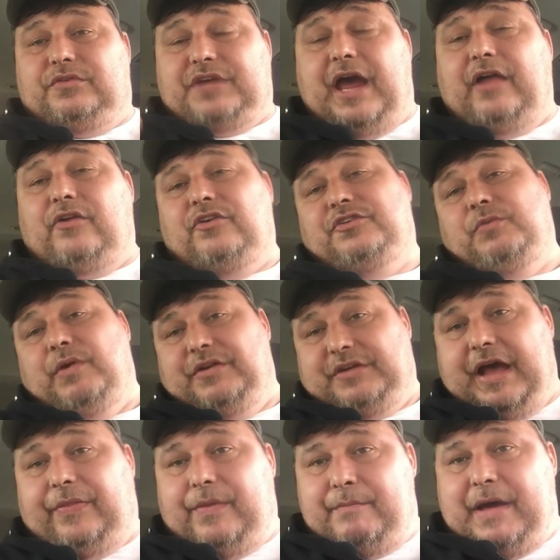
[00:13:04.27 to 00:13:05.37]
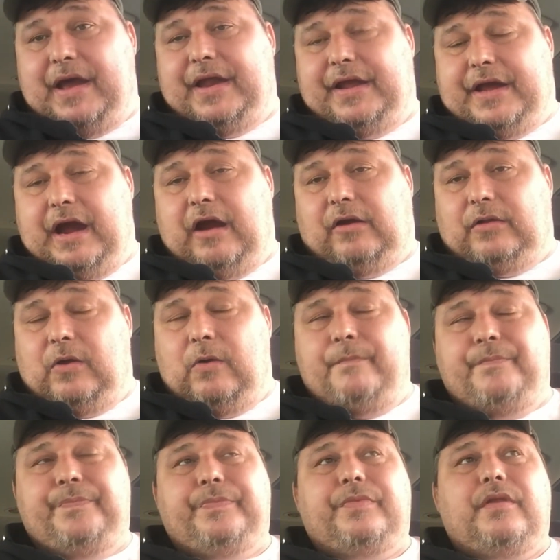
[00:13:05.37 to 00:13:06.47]
Tyler's the one that's got the Monte Carlo,
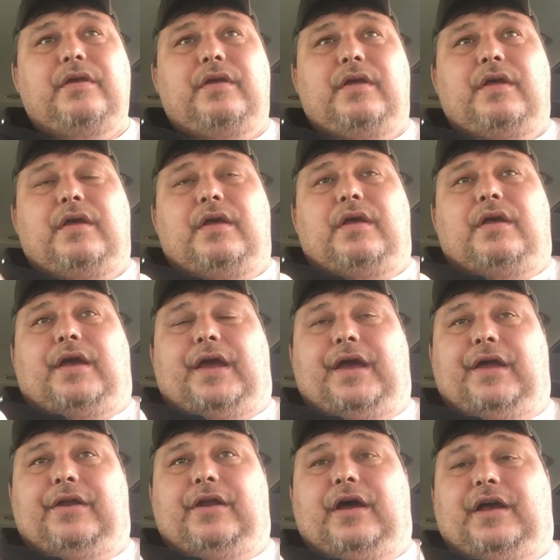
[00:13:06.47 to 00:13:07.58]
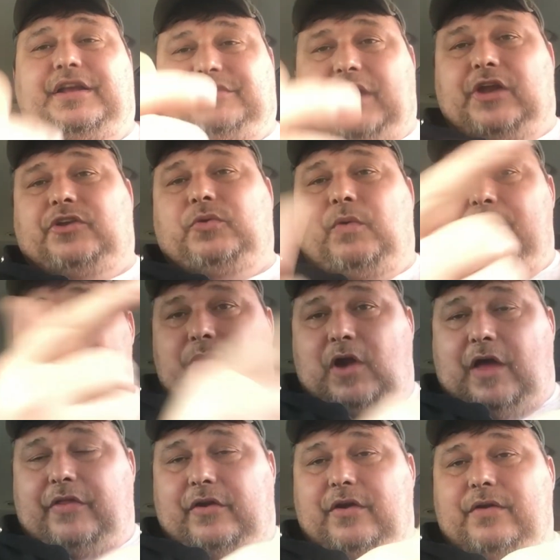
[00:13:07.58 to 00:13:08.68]
and he's got a twin
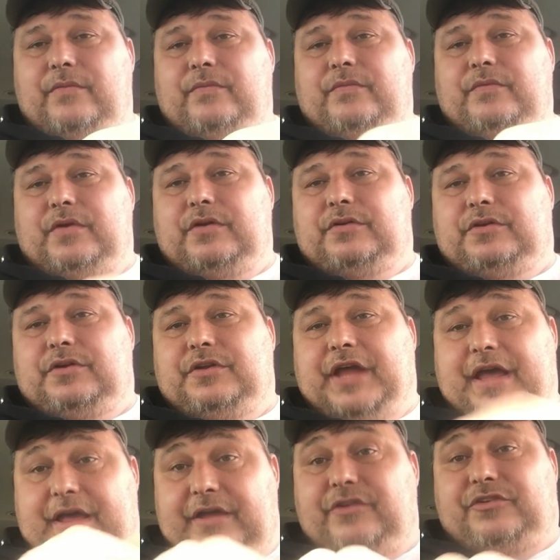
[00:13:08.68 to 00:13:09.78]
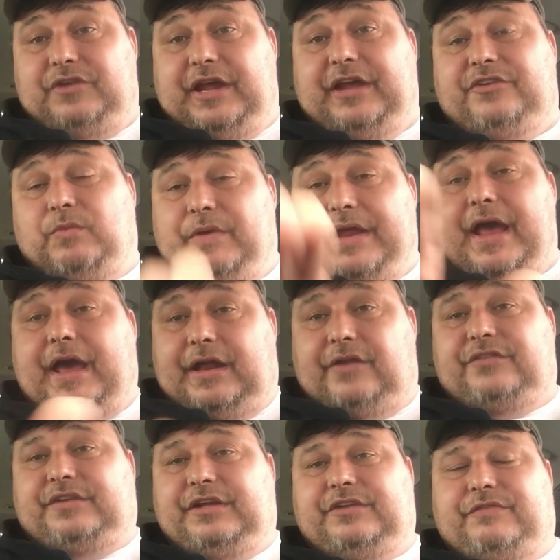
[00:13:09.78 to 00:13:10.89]
brother he's the one that
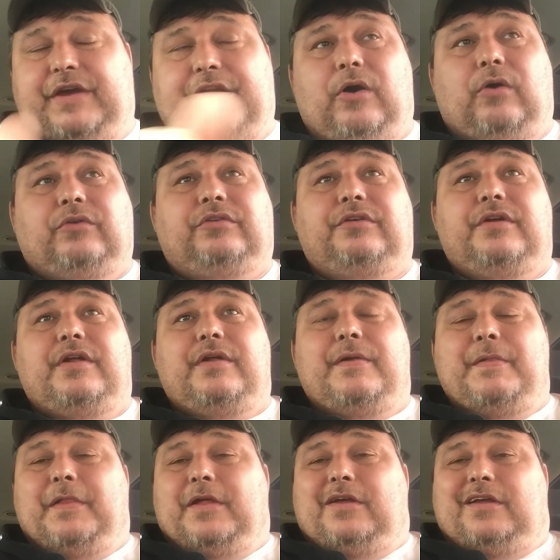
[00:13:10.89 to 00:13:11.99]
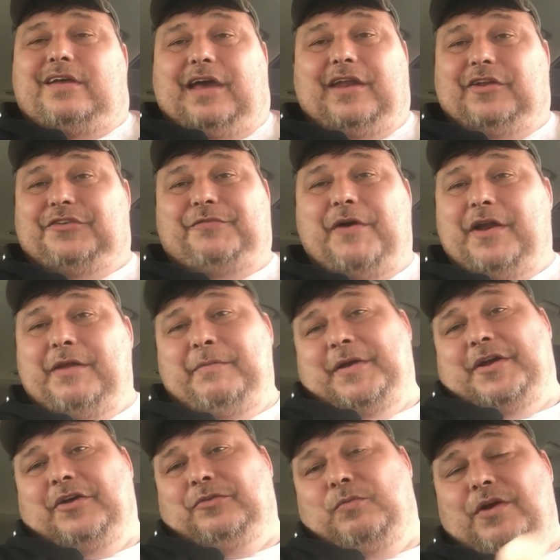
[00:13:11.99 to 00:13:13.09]
edits these videos. And it's funny
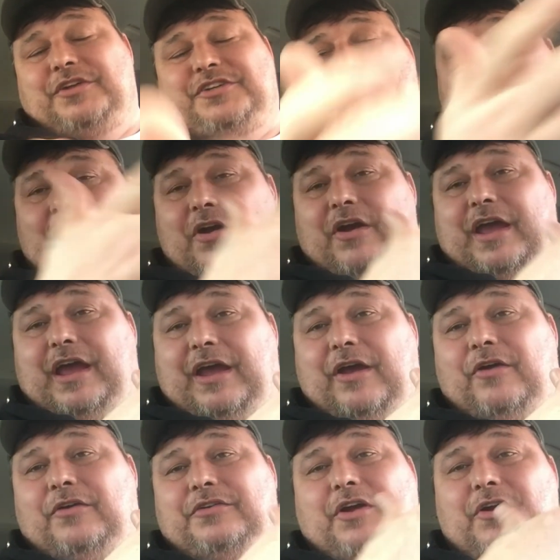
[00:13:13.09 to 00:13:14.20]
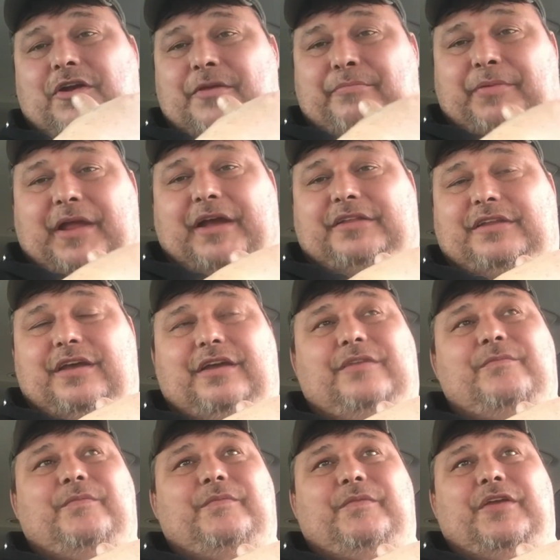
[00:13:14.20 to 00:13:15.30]
because one's dark haired, dark
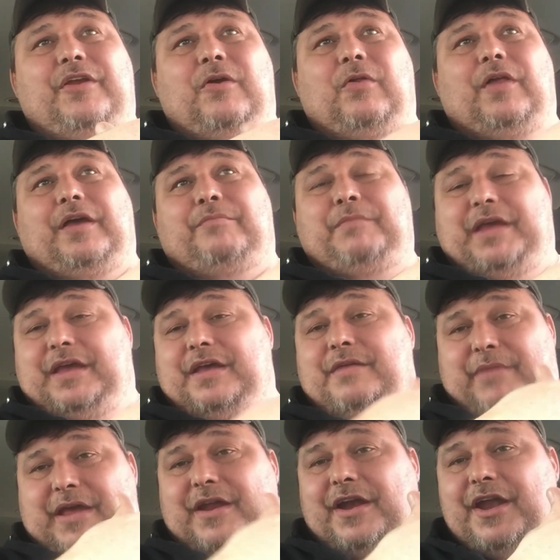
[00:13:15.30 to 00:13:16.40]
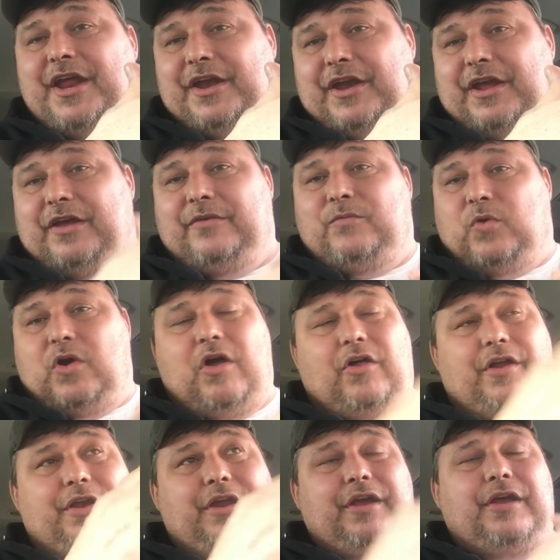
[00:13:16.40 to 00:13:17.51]
complected, you know, like me, being an Indian, we're all
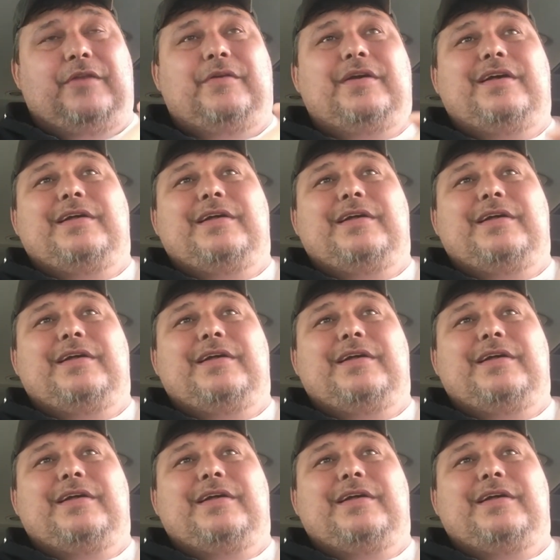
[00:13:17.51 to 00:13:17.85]
Indian,